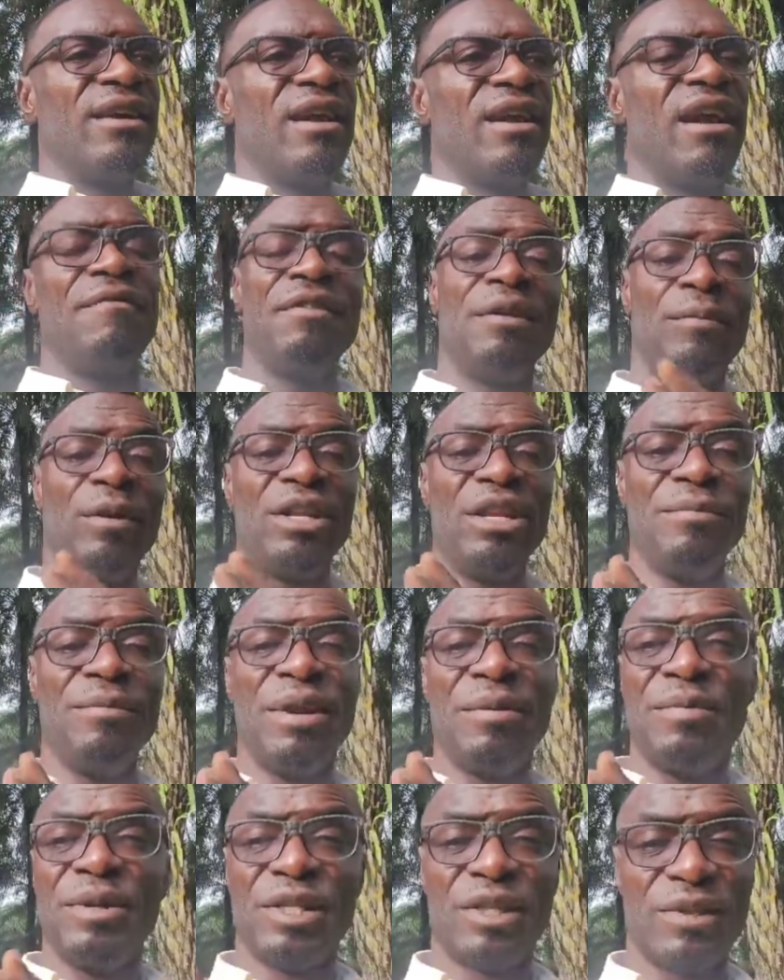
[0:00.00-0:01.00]
Everybody
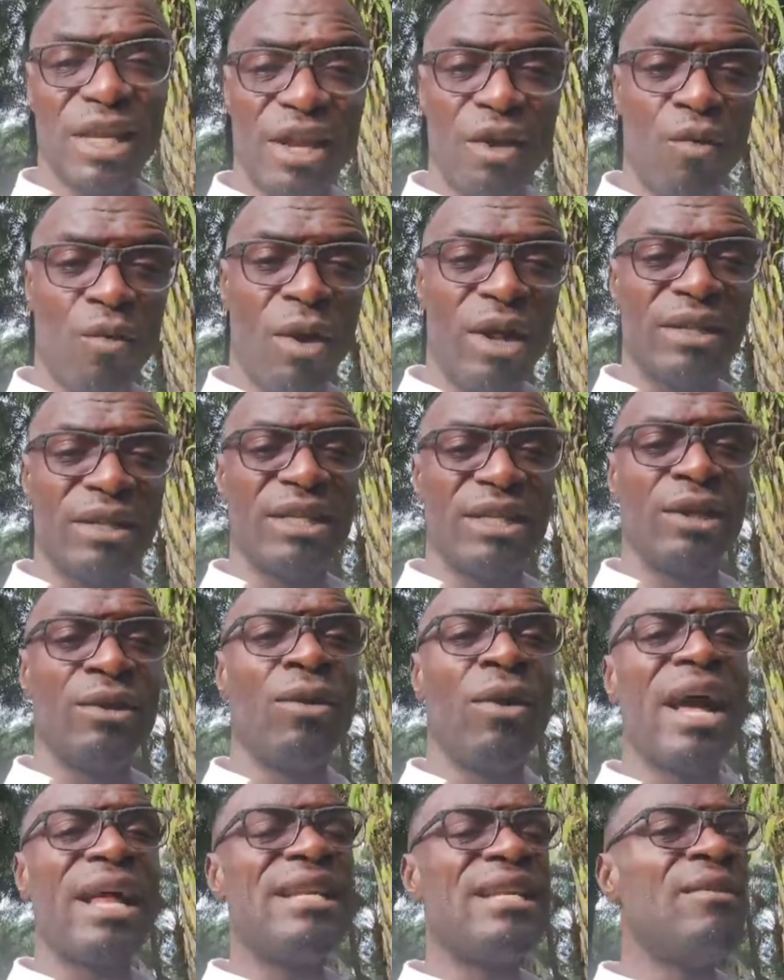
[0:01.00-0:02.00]
may be saying one
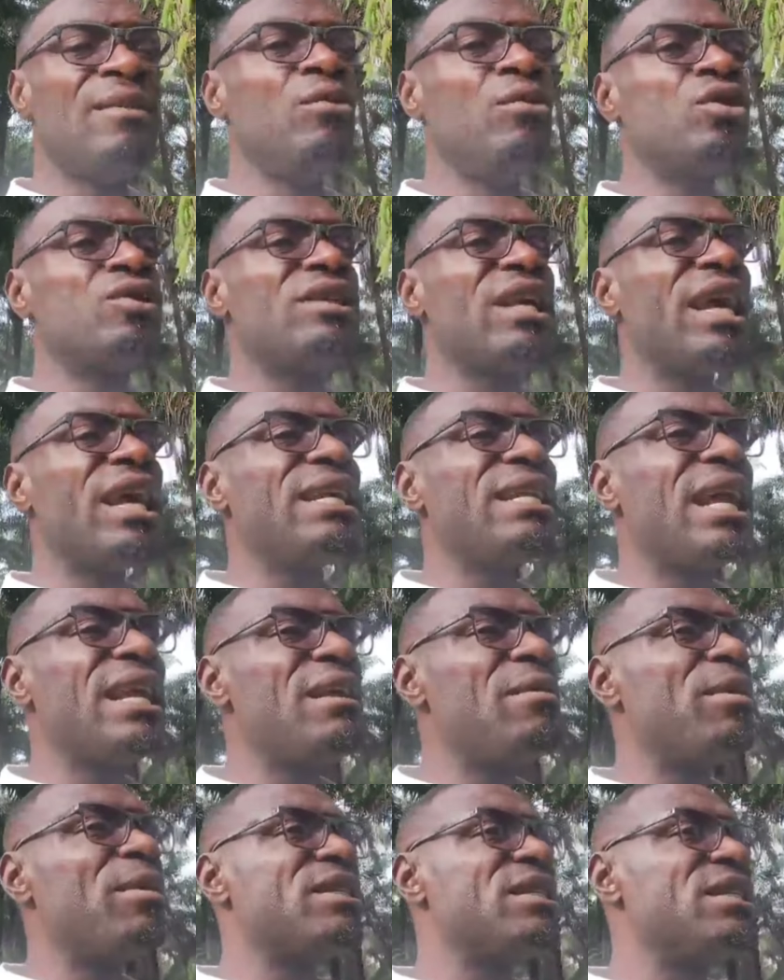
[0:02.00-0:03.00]
thing, and the most
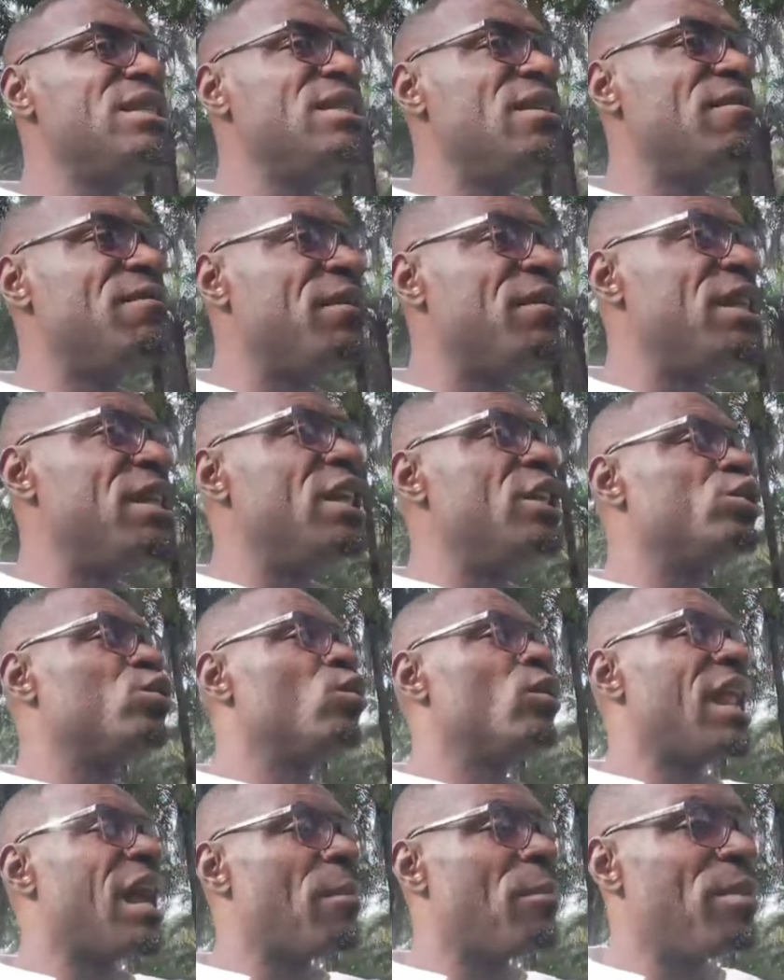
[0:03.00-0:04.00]
elderly person in the village
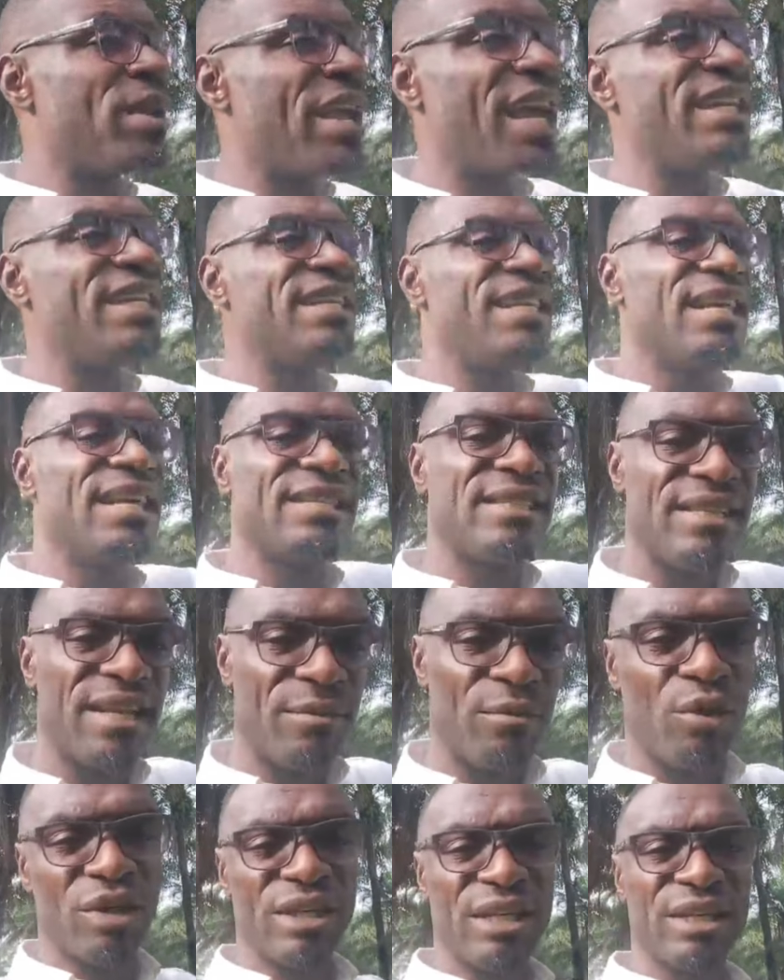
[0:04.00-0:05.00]
will appear the next day
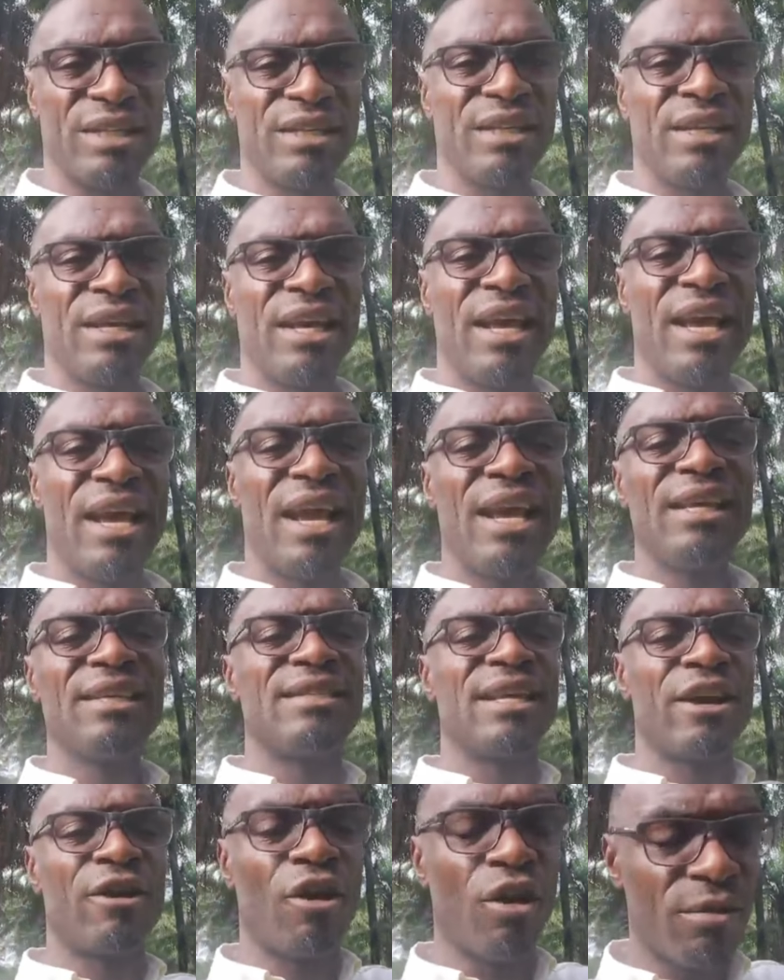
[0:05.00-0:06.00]
morning.
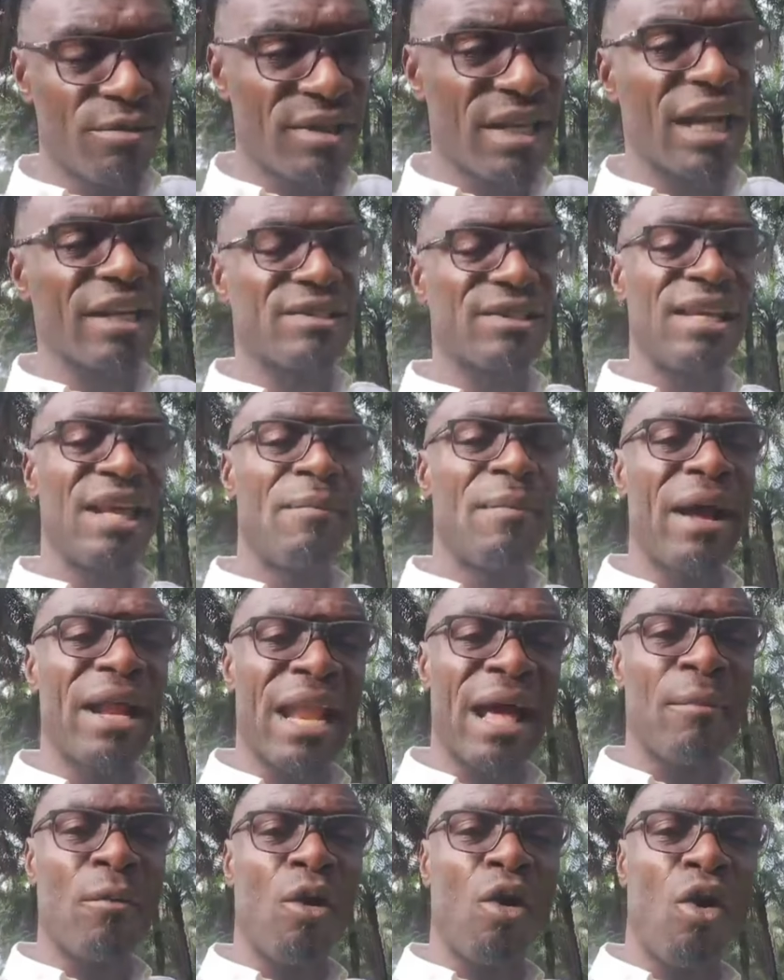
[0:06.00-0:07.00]
Hence, he comes out, neighbor
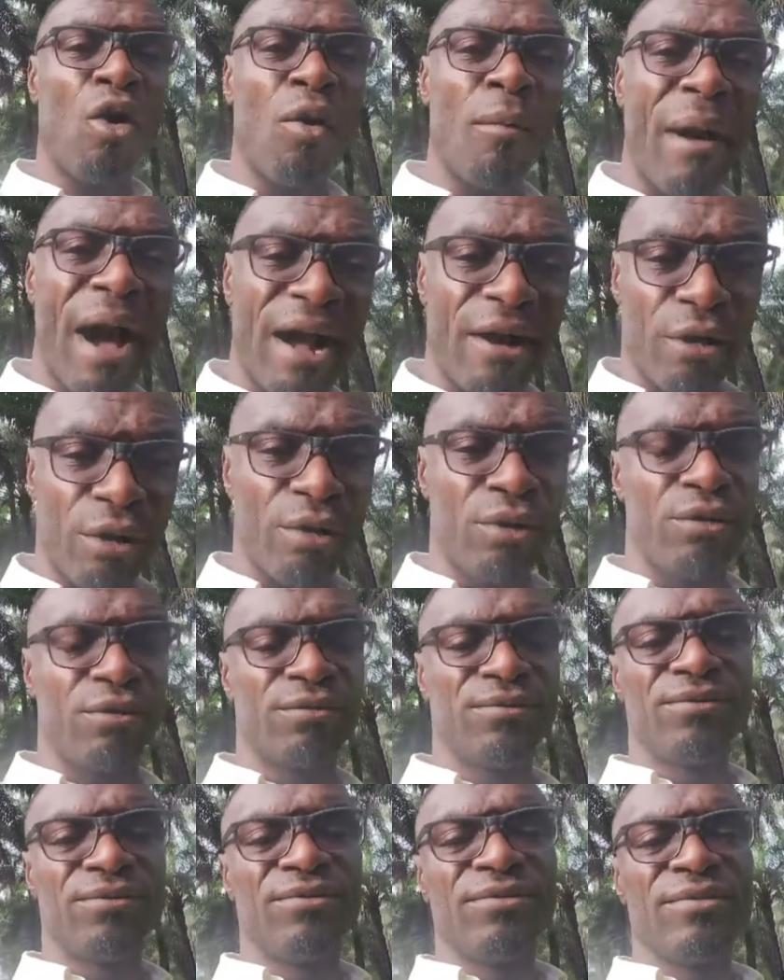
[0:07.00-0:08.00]
nabo obakro.
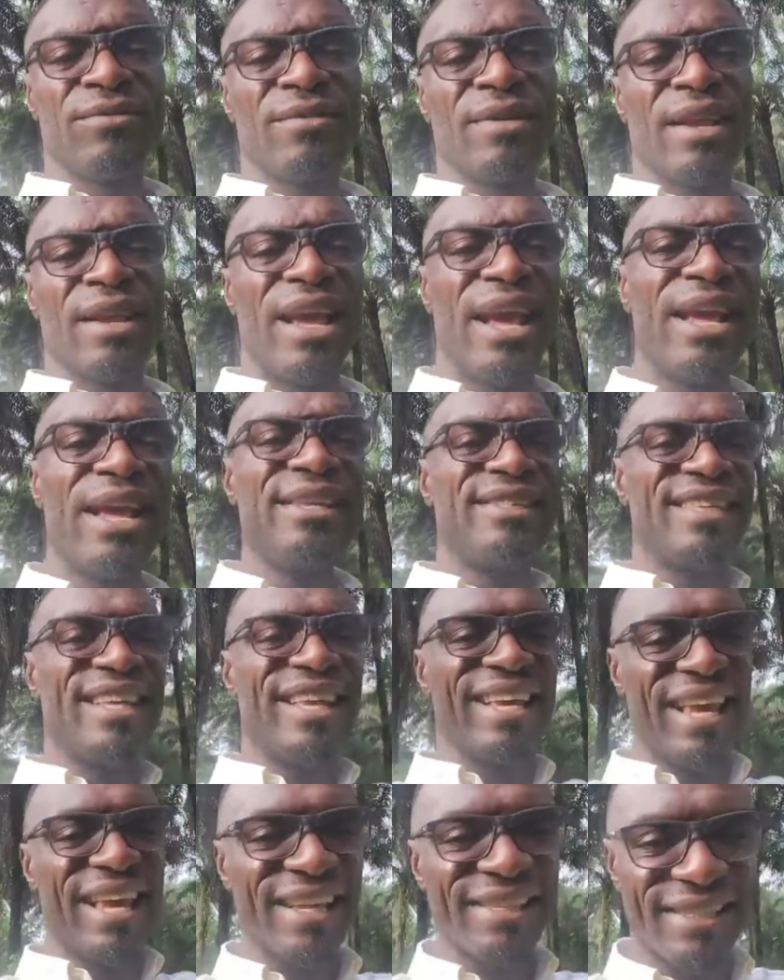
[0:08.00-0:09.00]
Hence,
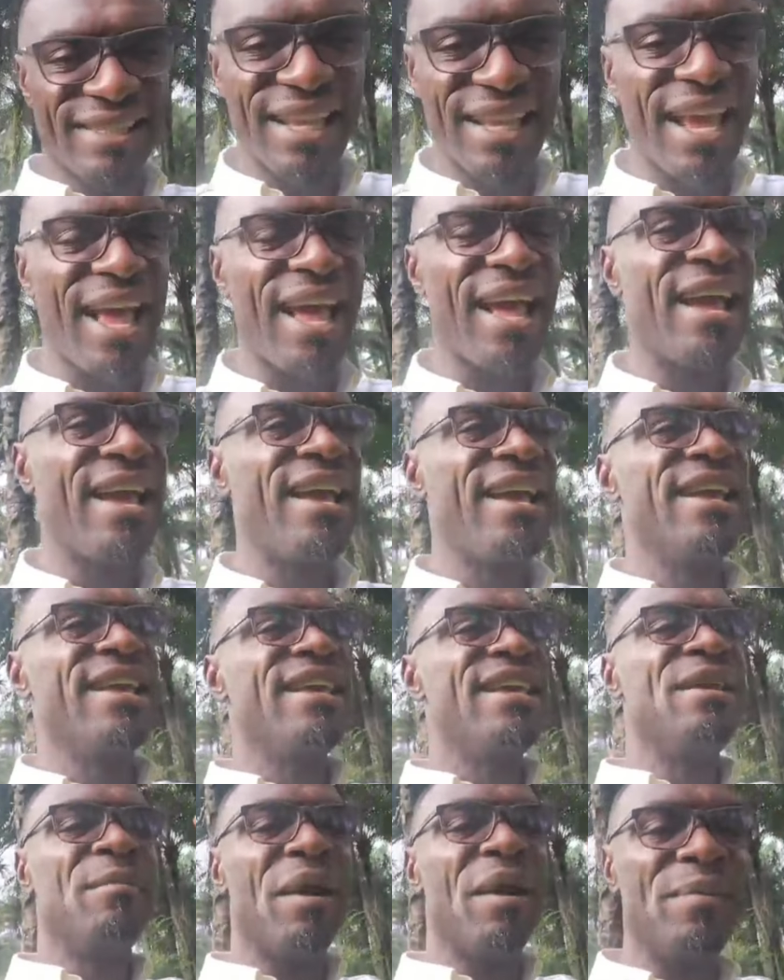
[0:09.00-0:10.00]
he gets there.
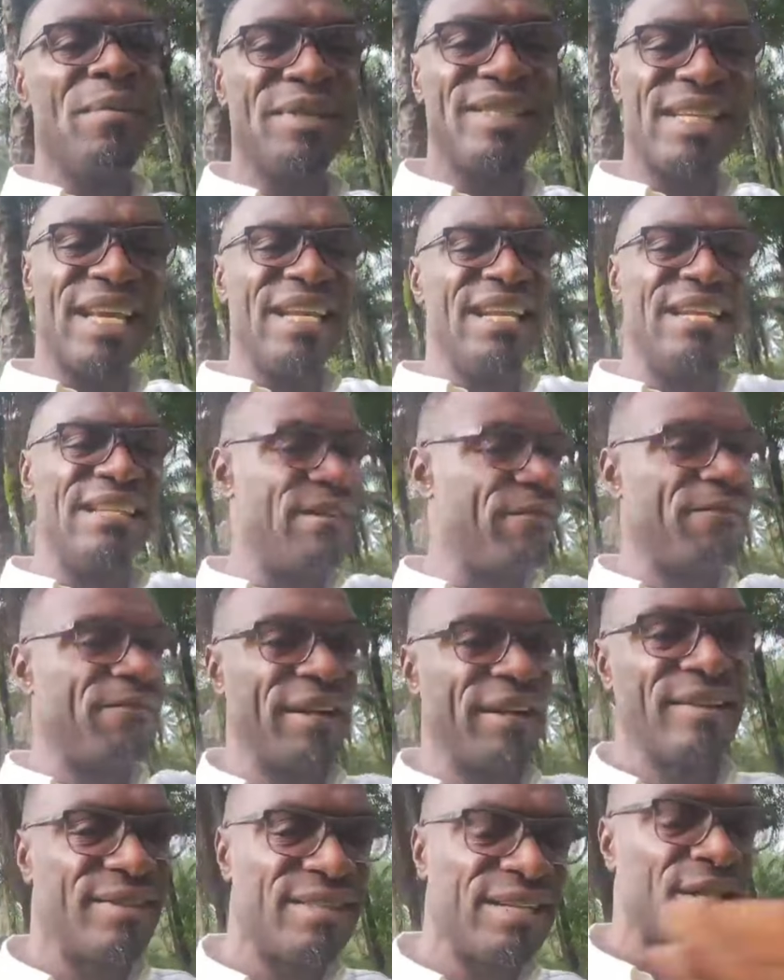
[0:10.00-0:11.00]
He may be saying a
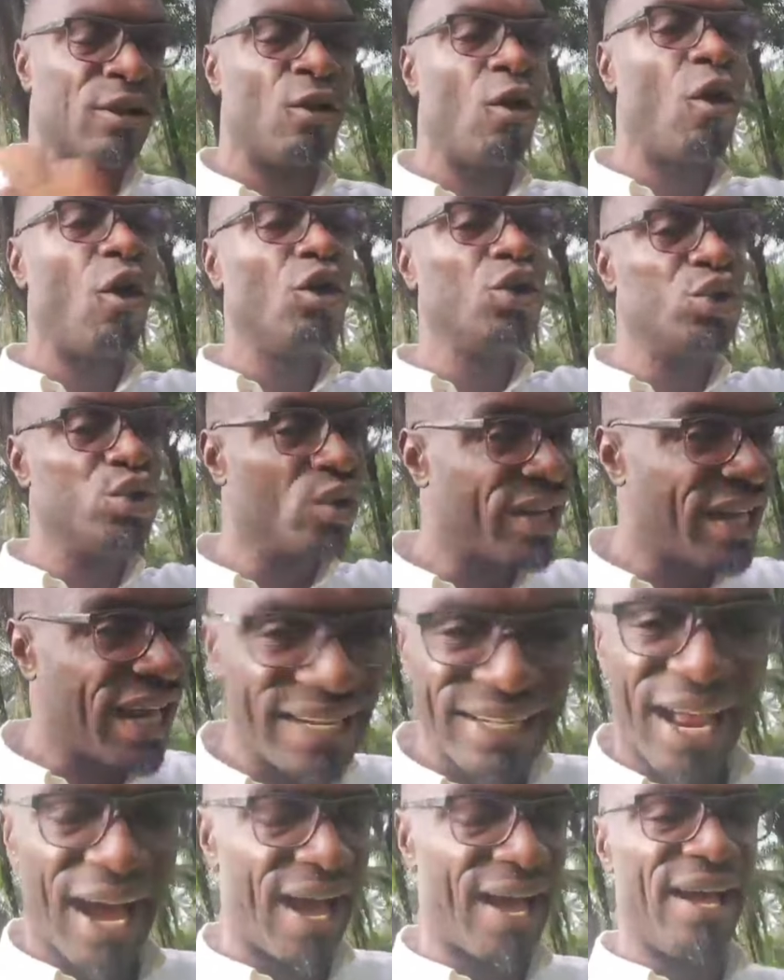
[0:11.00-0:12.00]
different thing
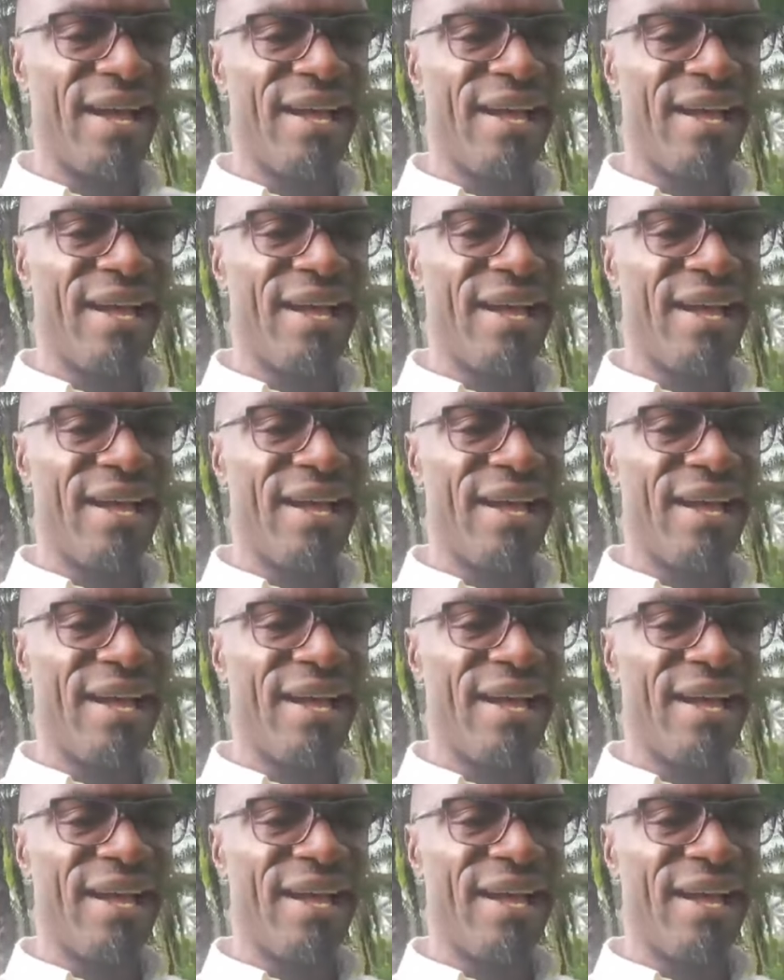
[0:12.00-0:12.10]
altogether.